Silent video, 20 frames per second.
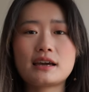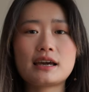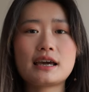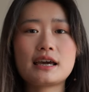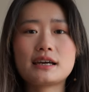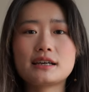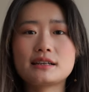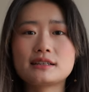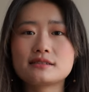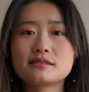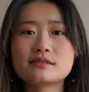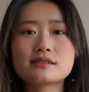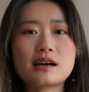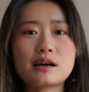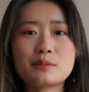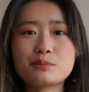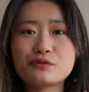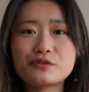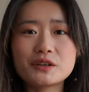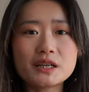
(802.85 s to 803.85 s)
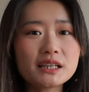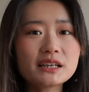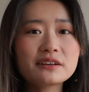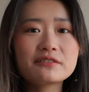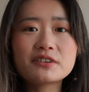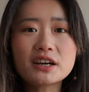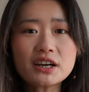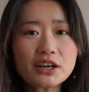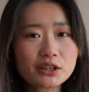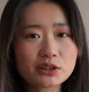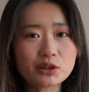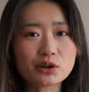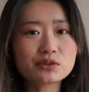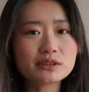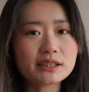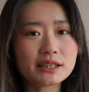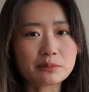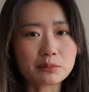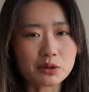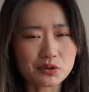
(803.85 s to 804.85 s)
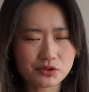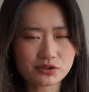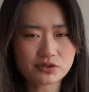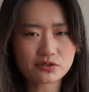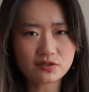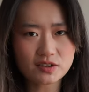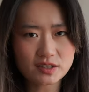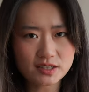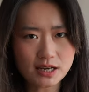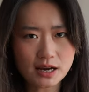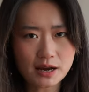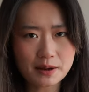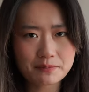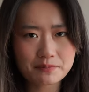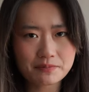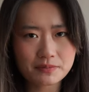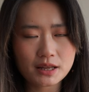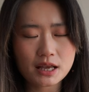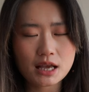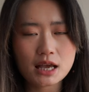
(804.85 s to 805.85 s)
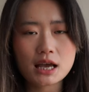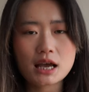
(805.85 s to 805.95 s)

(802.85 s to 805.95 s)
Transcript: and I'm feeling very lonely most of the time.